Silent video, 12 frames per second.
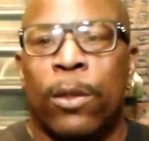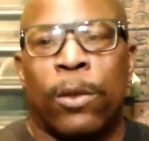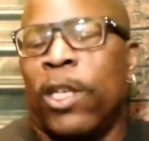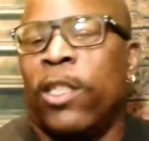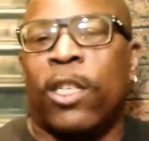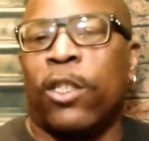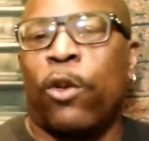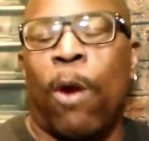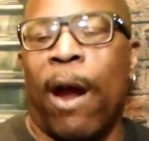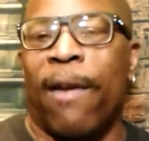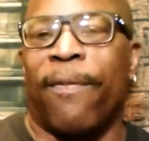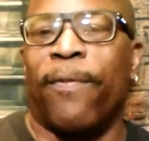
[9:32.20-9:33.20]
she's just
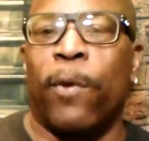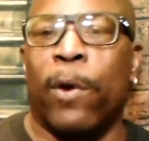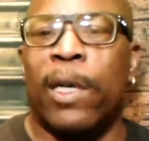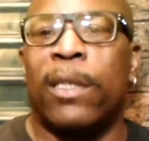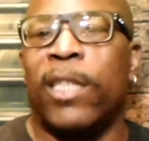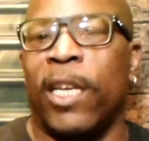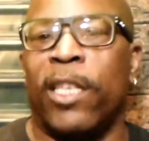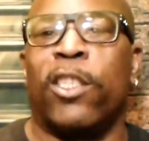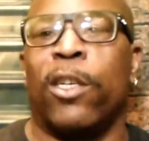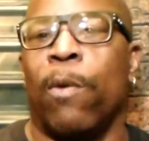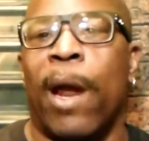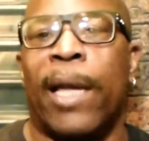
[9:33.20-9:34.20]
crying for
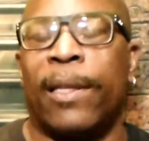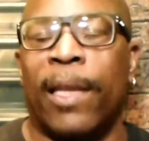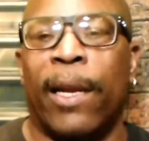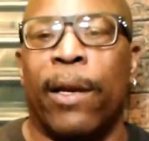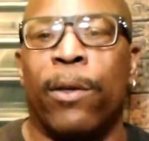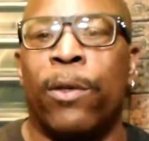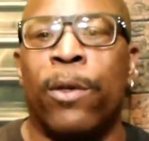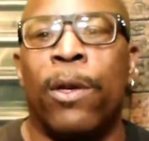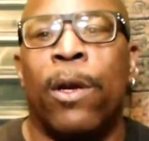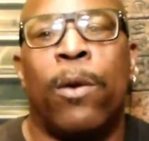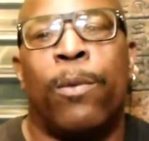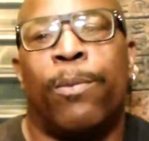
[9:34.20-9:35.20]
attention right there, you
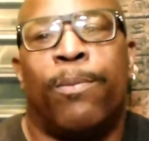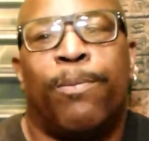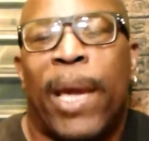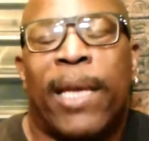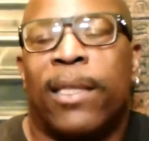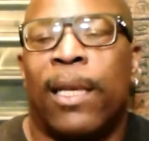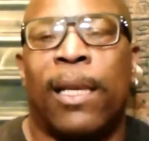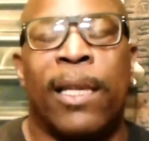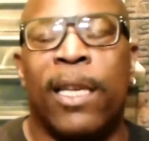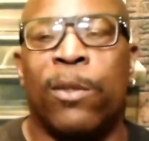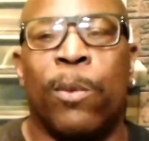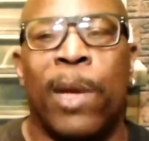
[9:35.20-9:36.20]
know,
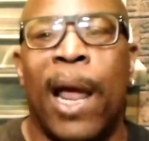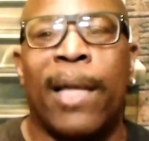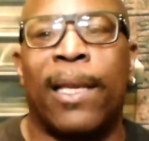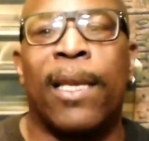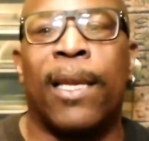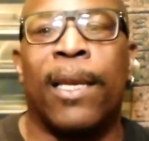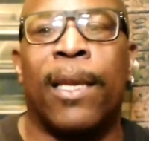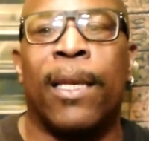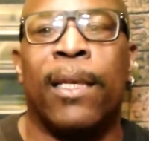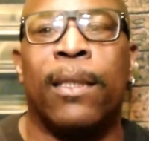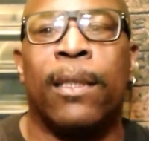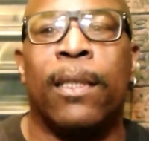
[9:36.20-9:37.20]
basically is what I think it
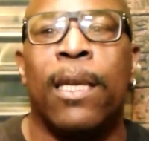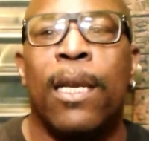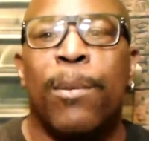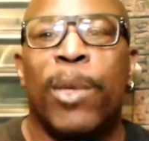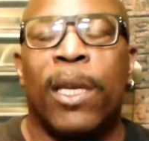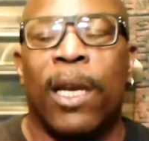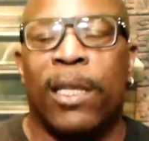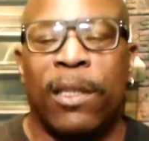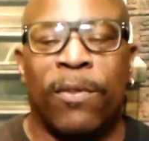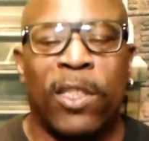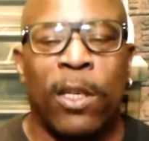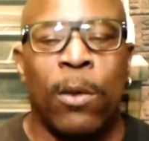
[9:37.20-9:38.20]
is. Because
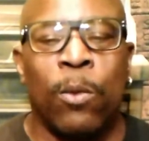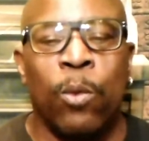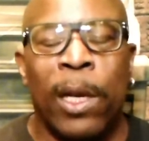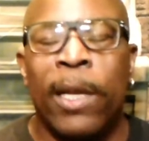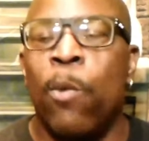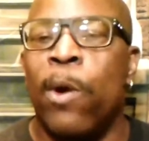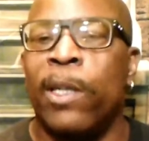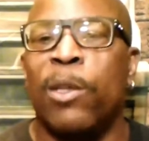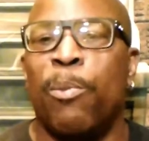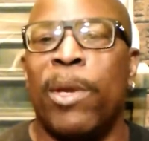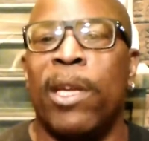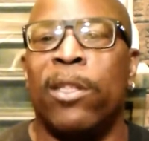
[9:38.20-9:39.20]
if she really wanted
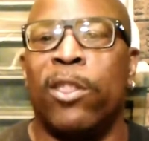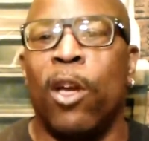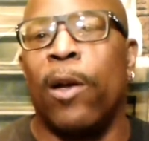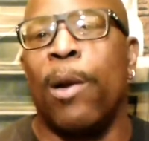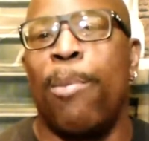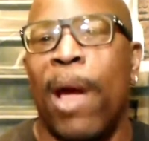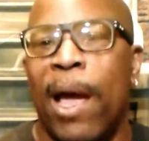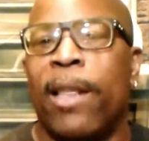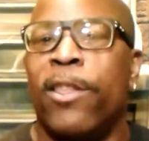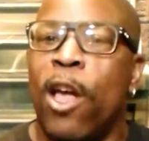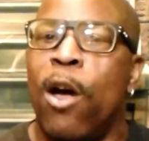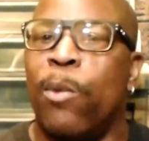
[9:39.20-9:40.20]
to be adult
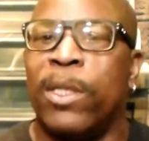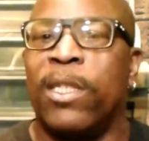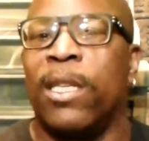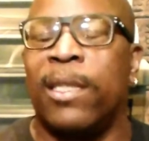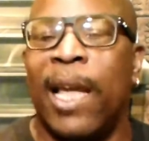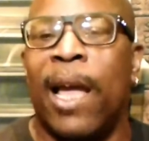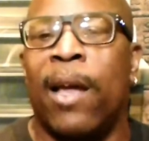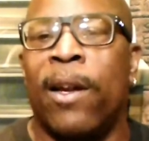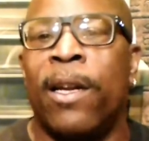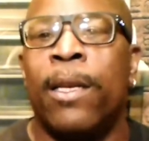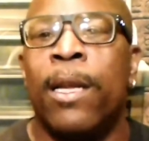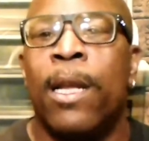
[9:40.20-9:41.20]
about it, y'all would sit down
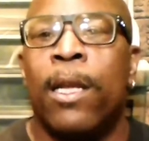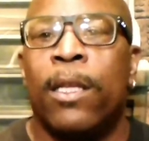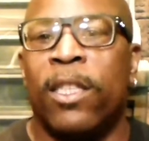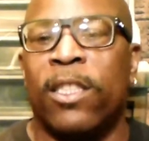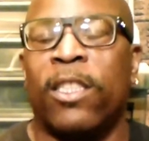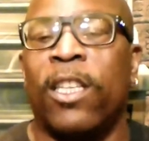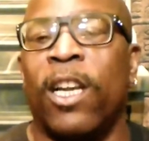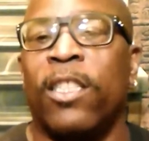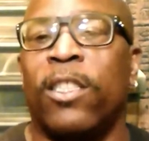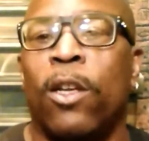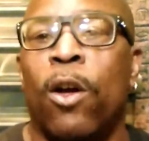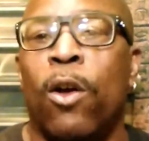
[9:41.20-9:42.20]
and
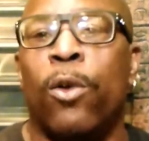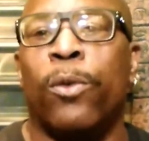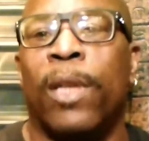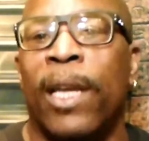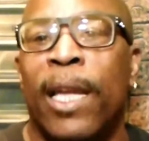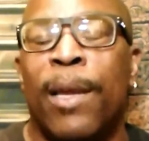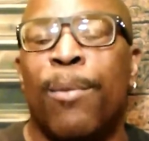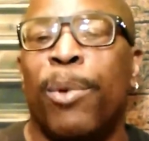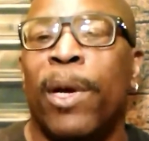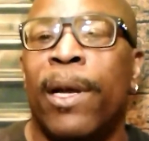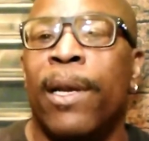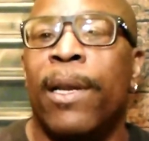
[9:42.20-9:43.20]
discuss the whole thing.
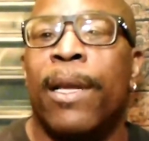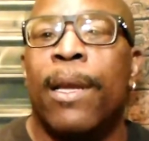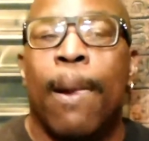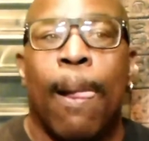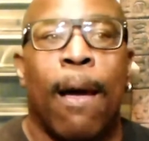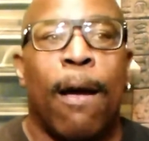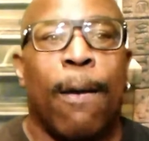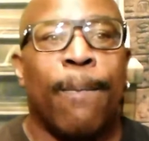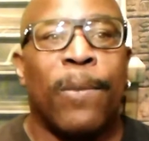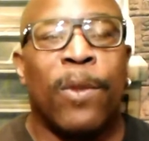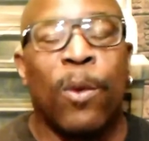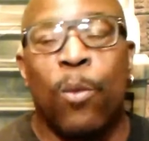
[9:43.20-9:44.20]
But
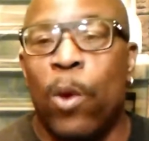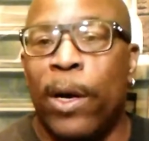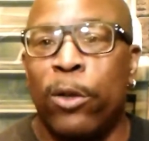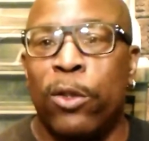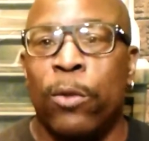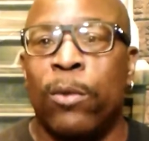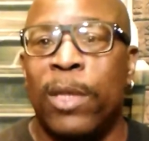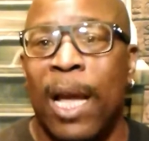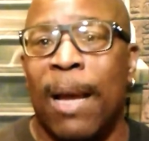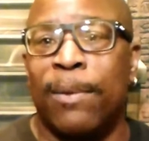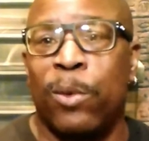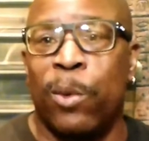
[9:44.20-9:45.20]
um, the one or two
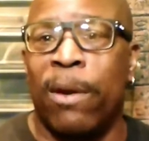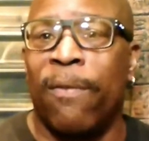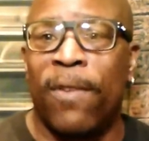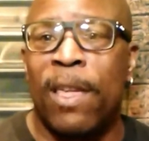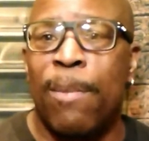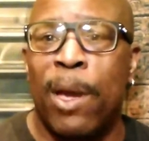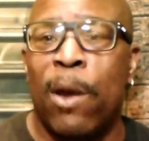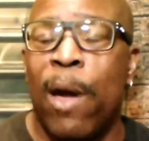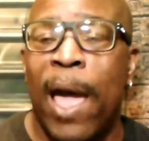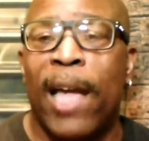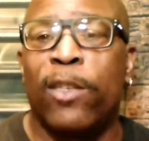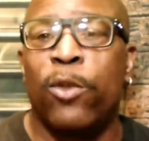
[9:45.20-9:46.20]
times when a
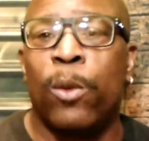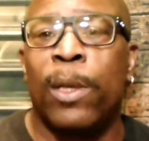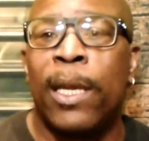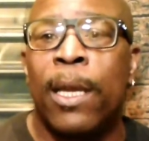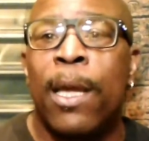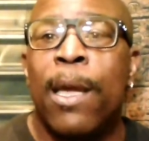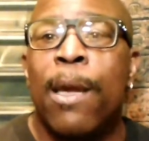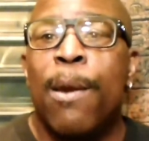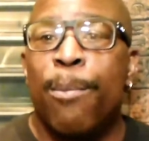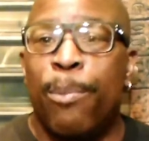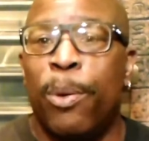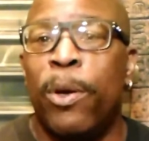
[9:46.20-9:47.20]
female actually
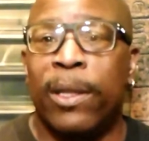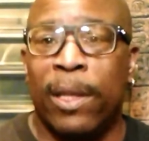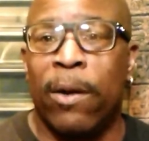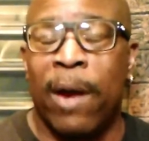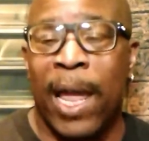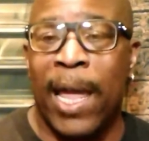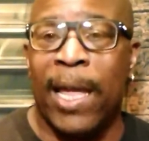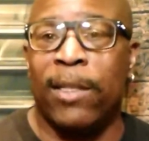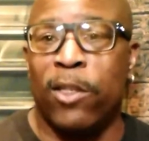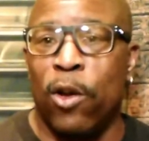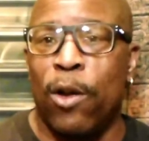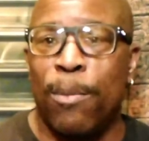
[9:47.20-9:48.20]
put their
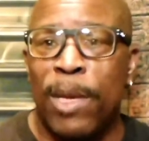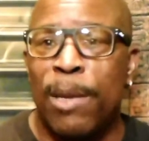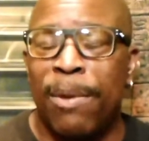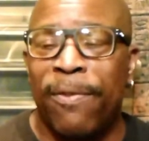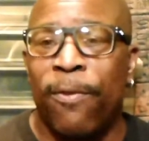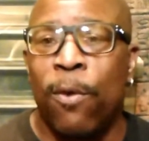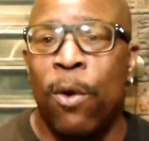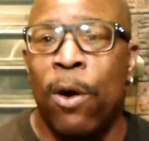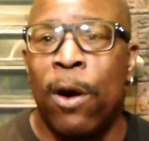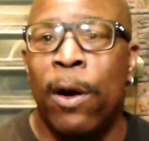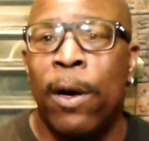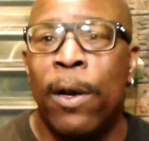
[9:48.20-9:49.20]
hands on me
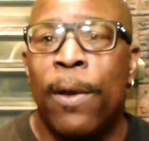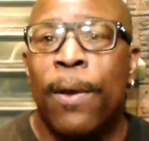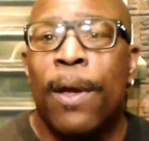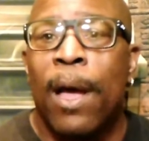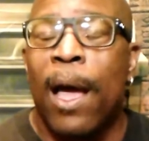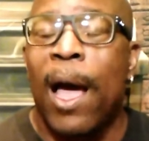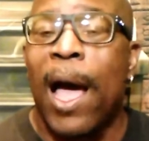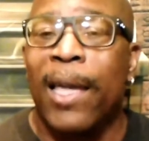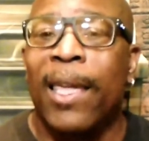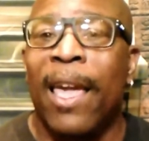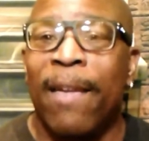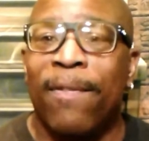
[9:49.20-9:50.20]
before,
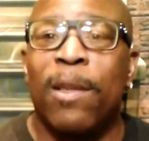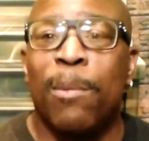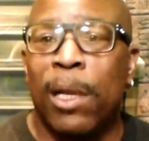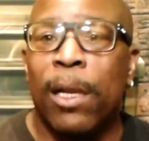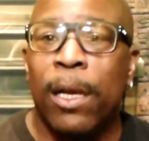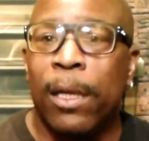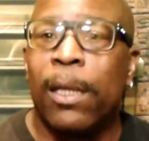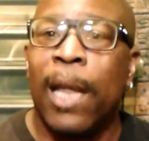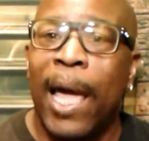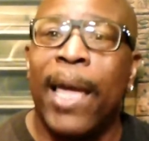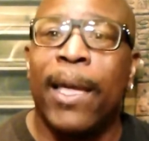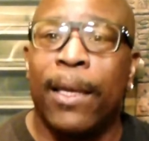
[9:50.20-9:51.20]
I gave them a look
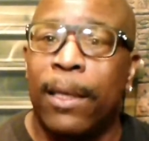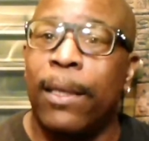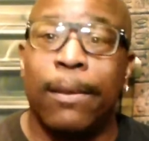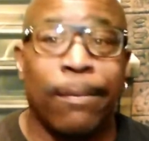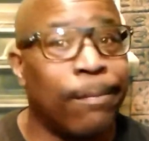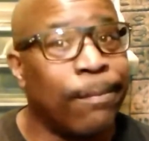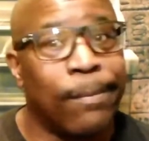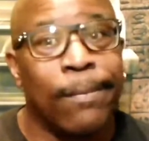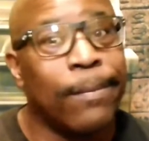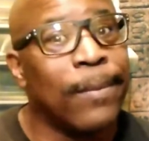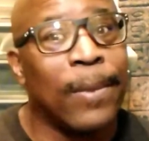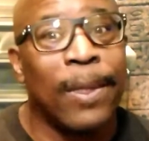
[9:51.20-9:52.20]
like,
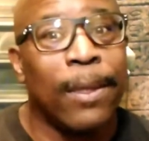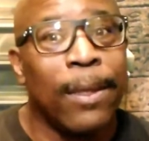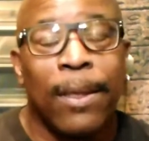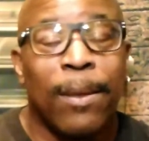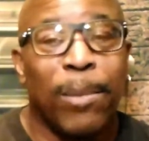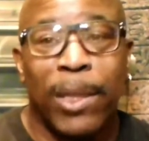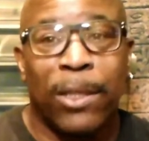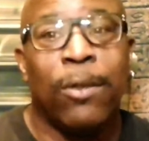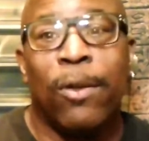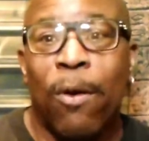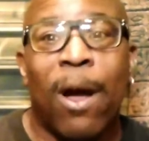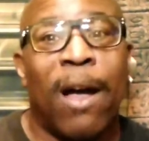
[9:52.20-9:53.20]
bitch,
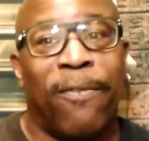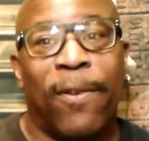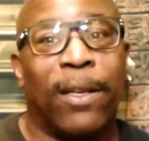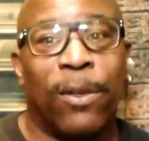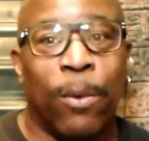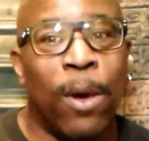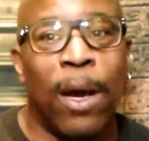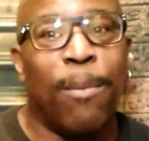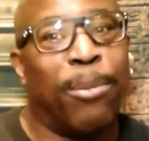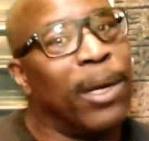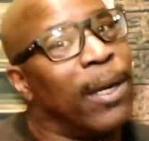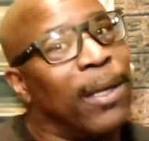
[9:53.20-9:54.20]
you know I'll fuck you
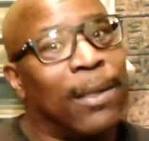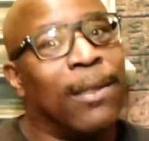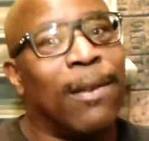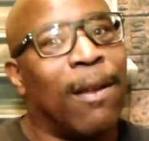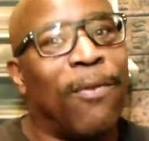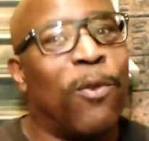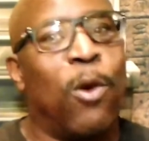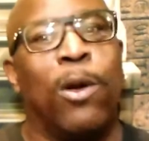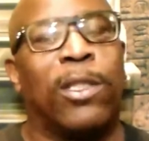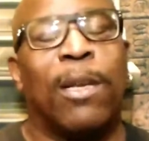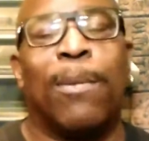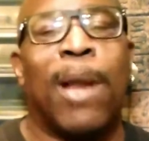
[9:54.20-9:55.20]
up, but of
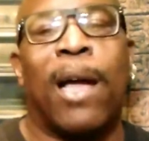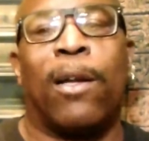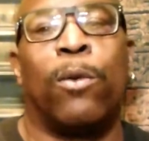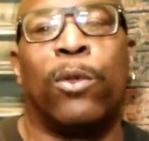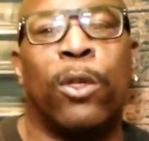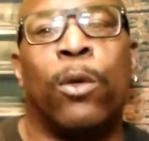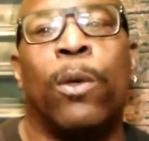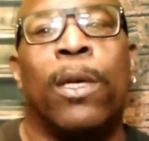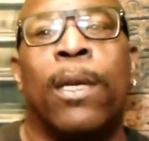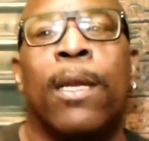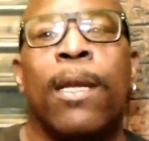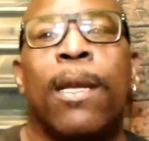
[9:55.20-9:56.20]
course I'm not going to do
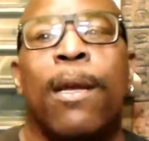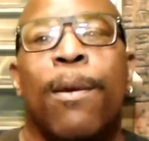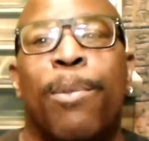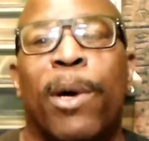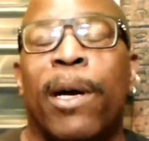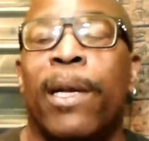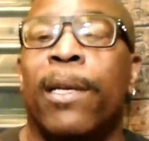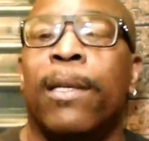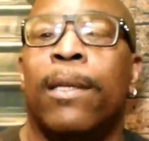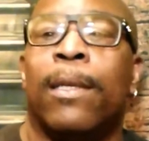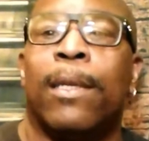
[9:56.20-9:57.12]
it. But